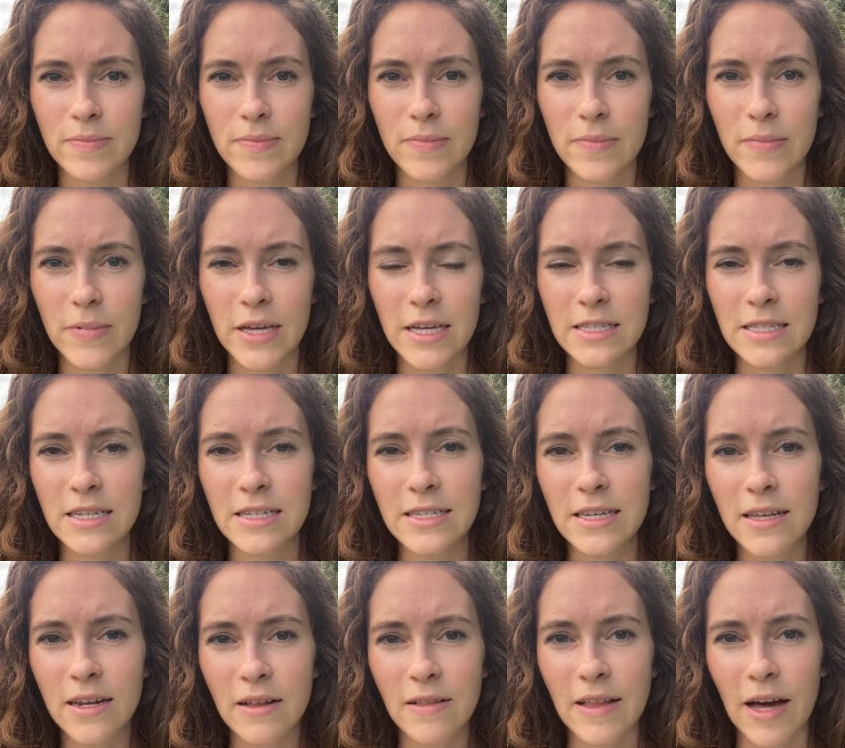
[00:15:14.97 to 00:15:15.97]
because it
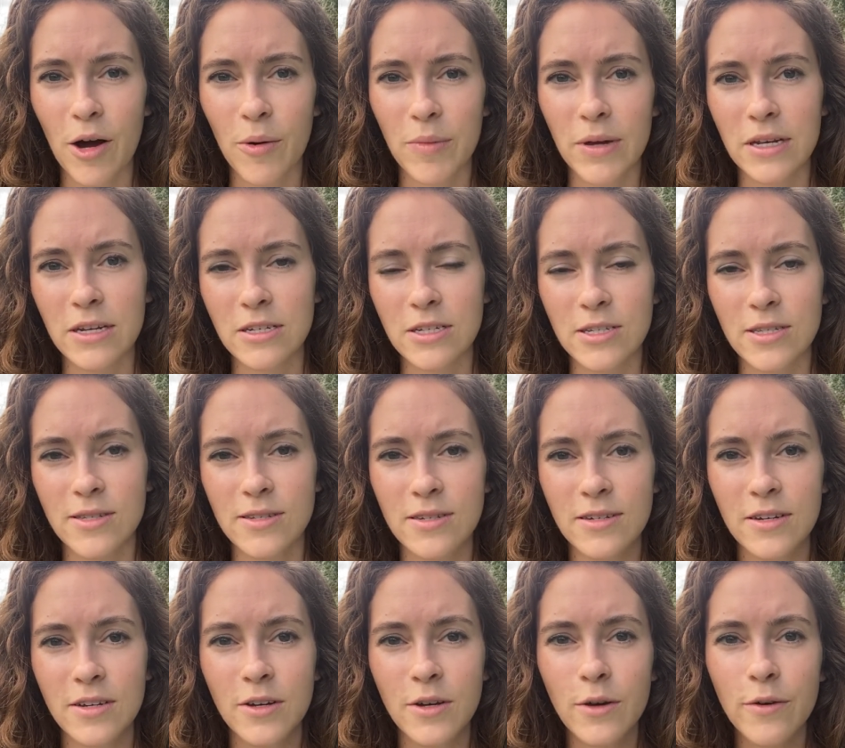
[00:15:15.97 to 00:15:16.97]
did allow me to just
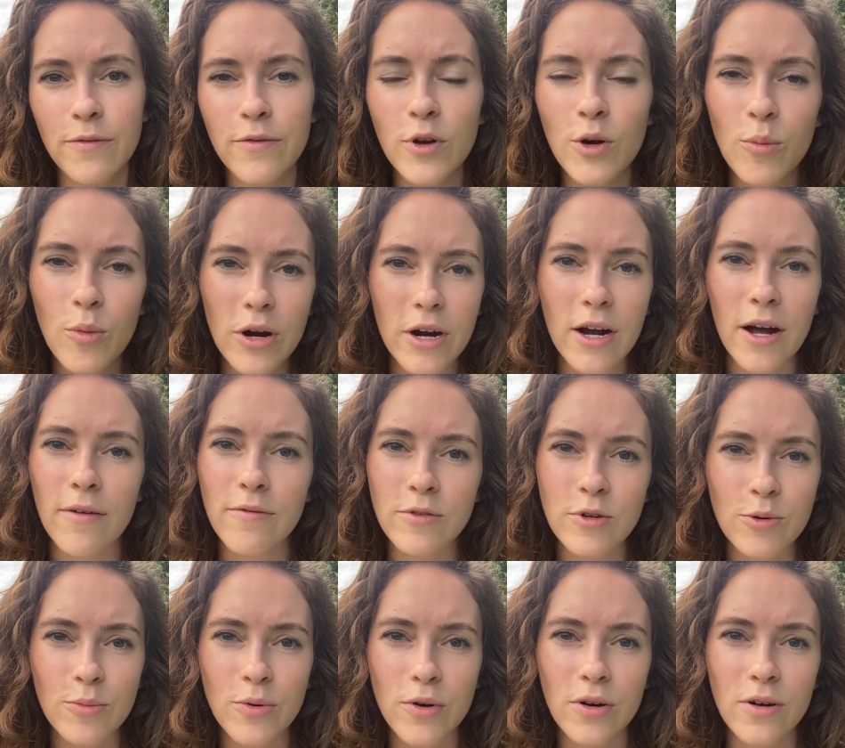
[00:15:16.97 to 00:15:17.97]
feel more
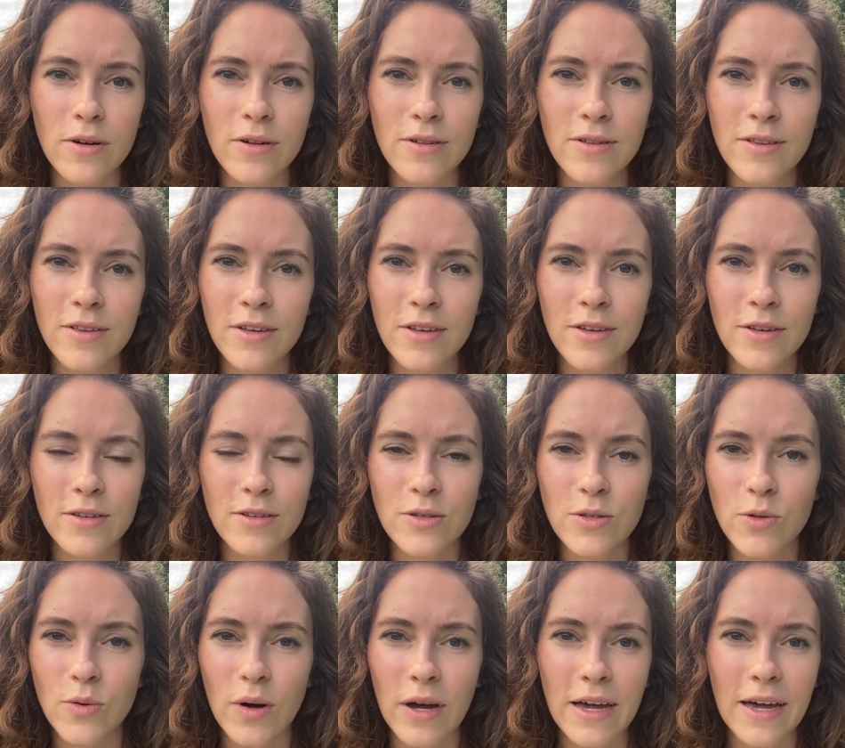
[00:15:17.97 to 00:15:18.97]
comfortable. It's
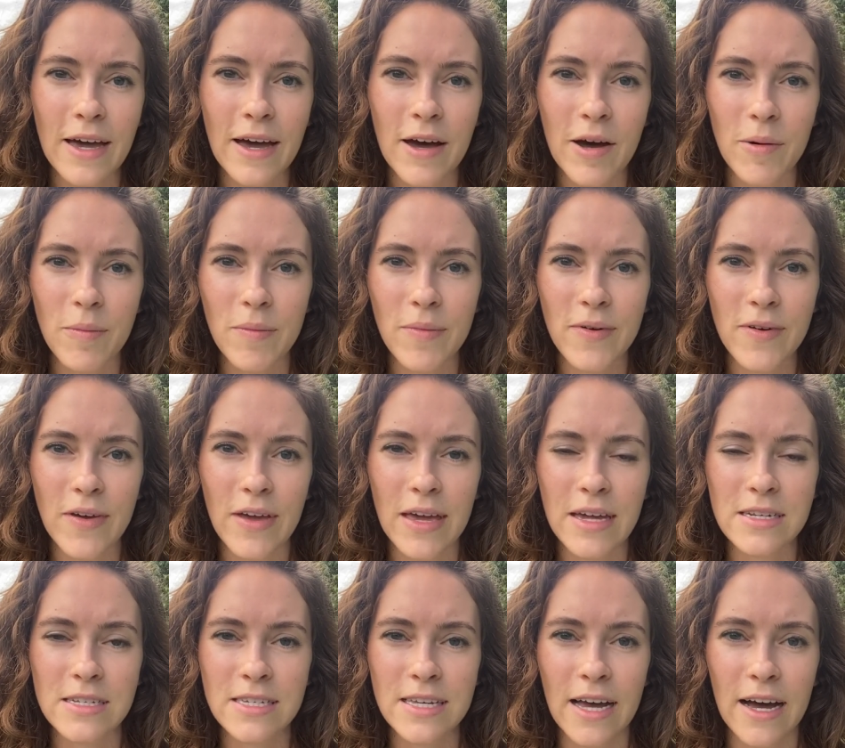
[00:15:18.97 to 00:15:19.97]
who I am.
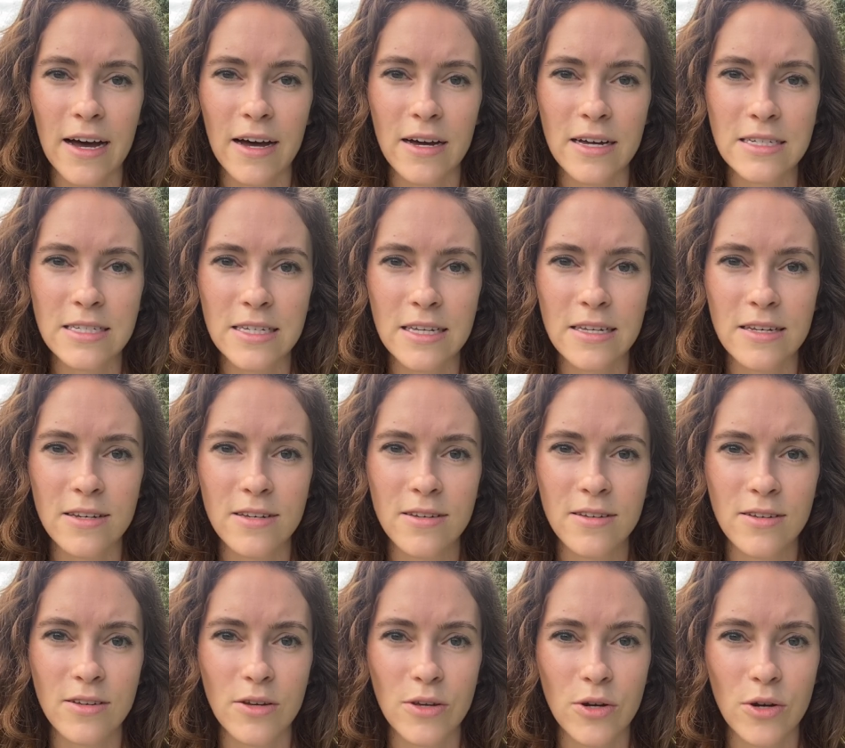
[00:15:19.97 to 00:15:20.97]
And yeah, I did,
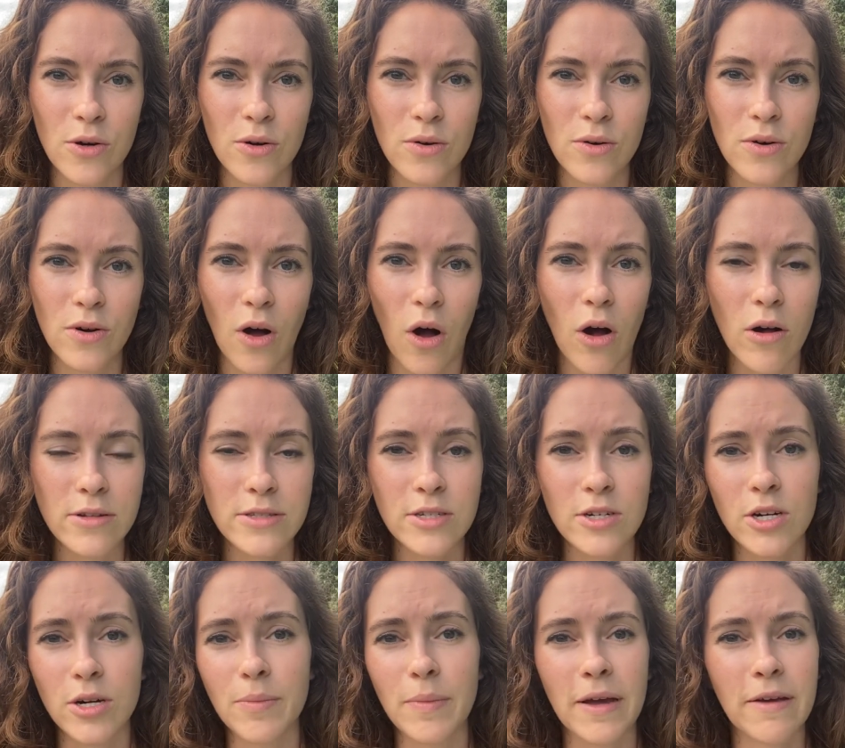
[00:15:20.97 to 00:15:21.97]
you know,
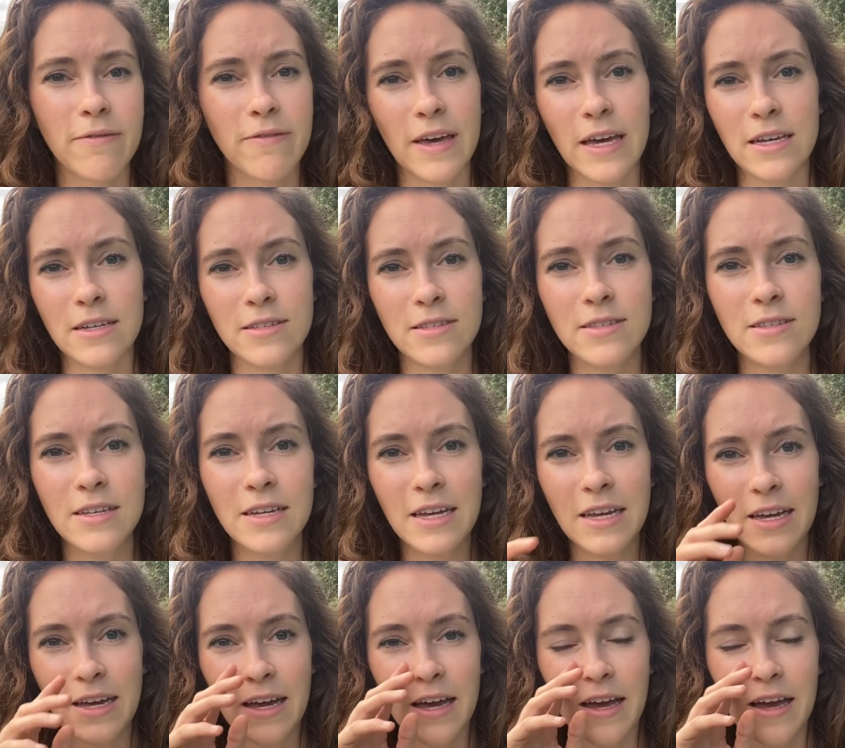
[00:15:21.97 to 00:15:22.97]
alter my face
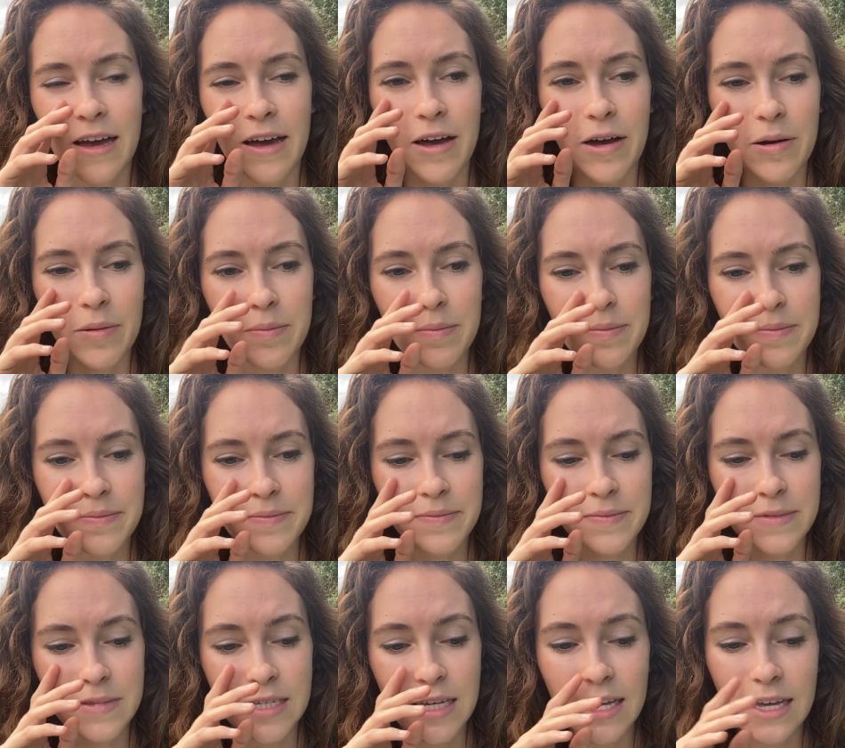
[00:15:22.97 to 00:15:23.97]

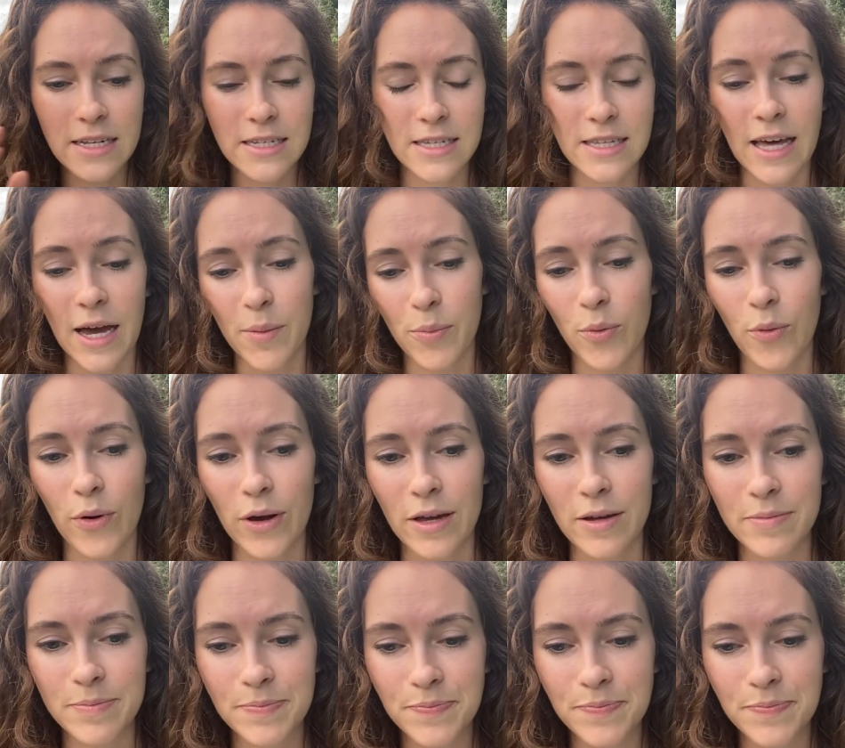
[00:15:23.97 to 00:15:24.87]
to get to that point.